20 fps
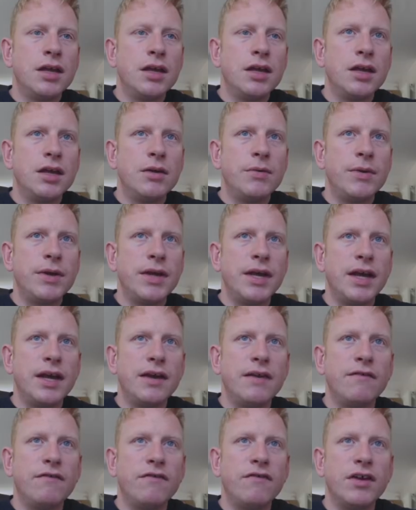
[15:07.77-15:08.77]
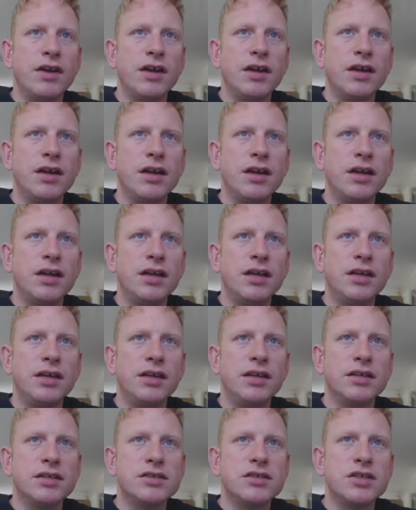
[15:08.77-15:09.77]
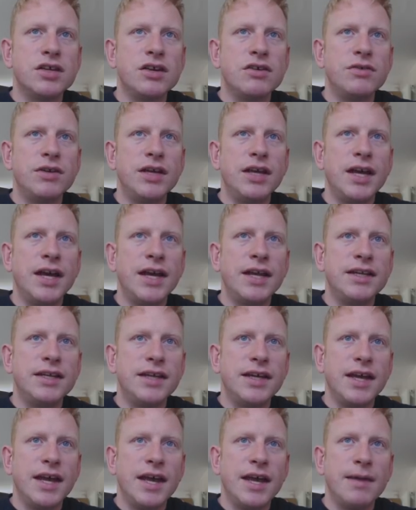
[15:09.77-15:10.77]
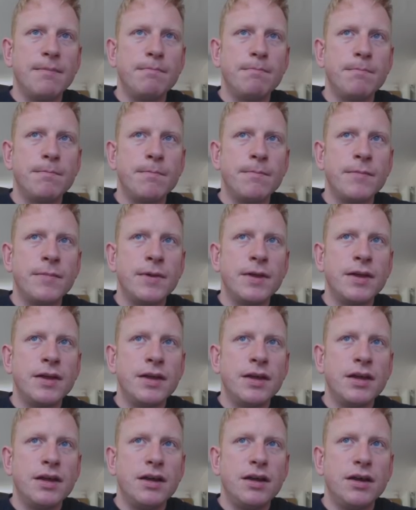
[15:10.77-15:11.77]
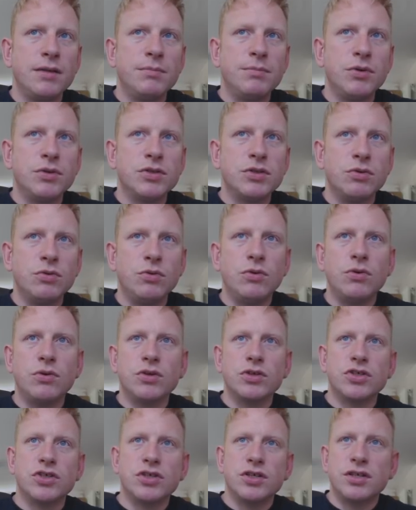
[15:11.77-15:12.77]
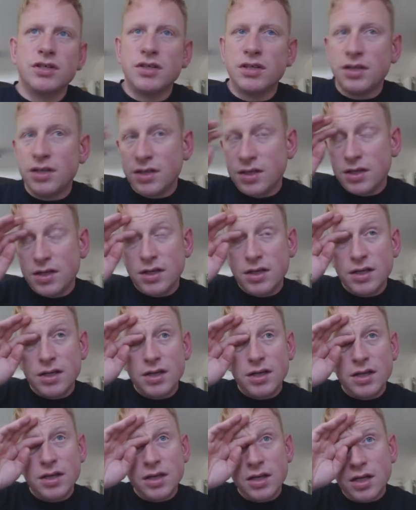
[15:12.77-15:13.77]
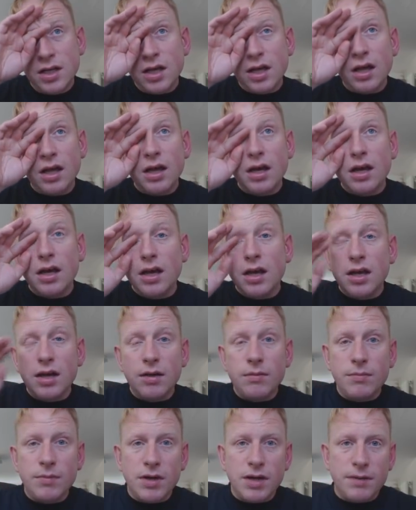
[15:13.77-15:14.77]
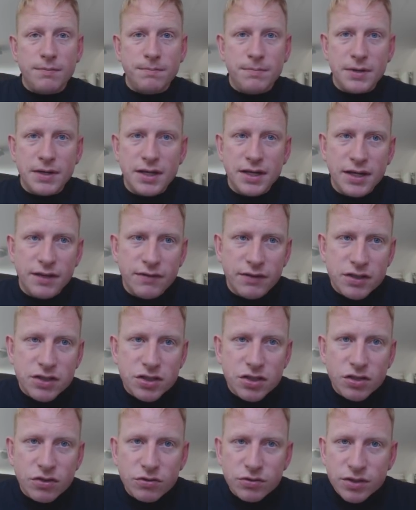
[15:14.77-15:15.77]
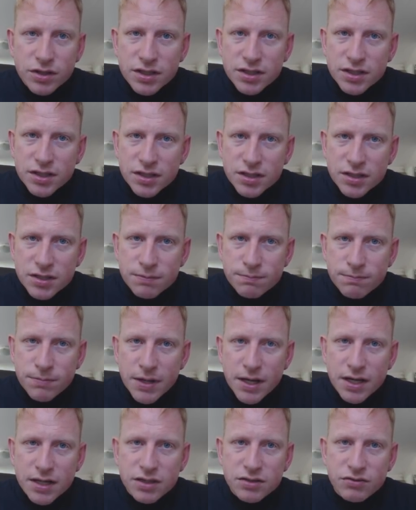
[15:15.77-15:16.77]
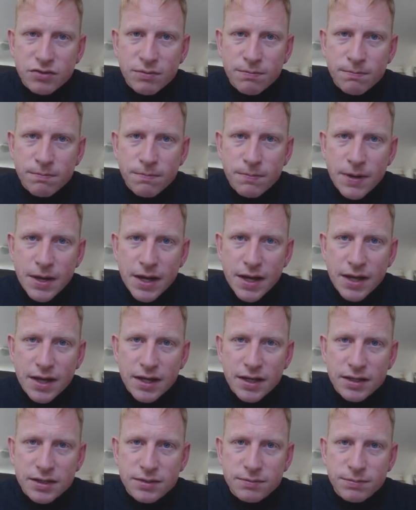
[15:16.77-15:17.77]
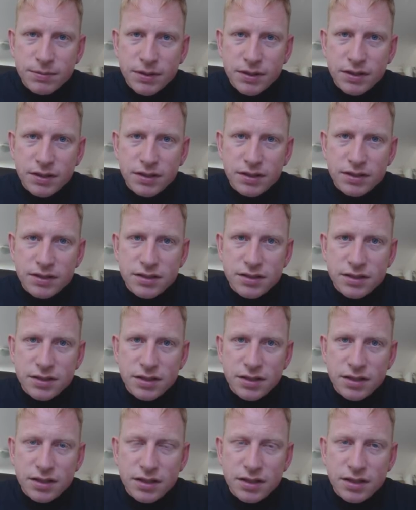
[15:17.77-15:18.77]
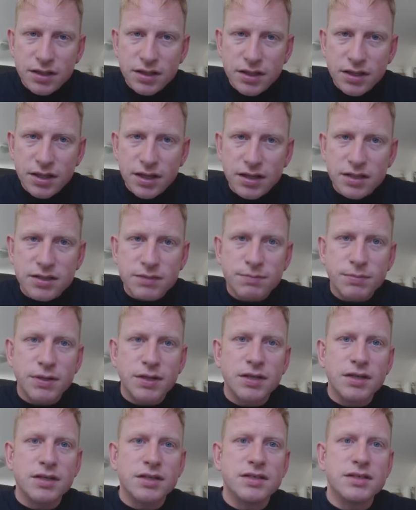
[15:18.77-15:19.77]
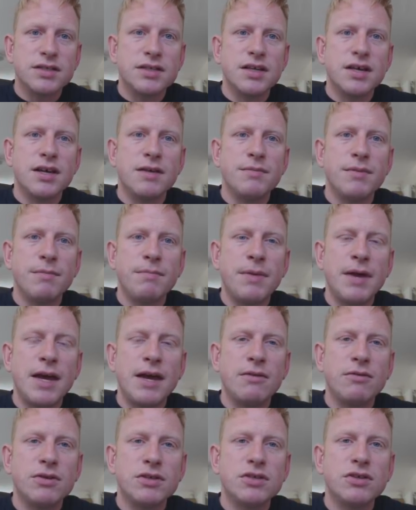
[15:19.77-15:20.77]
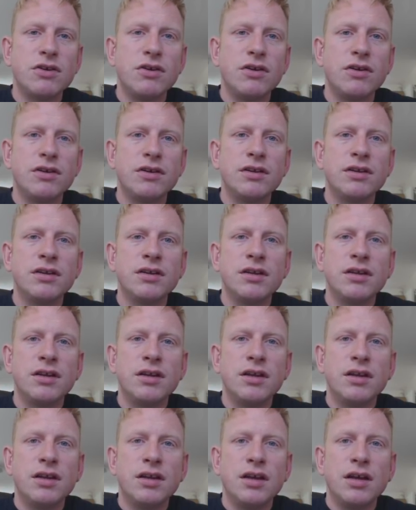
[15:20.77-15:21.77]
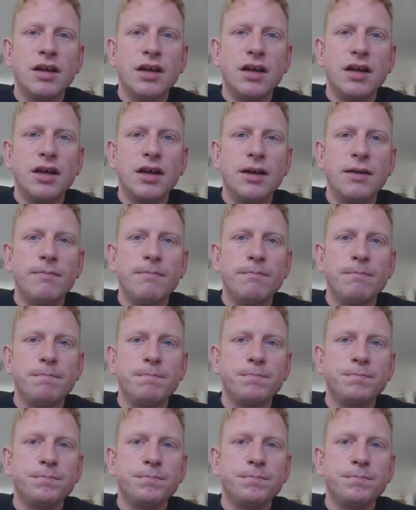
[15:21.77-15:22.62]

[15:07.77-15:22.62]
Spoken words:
Here we have a Sony Handycam I bought at auction. I believe I sold this as spares repairs because, yes, because it powers on, but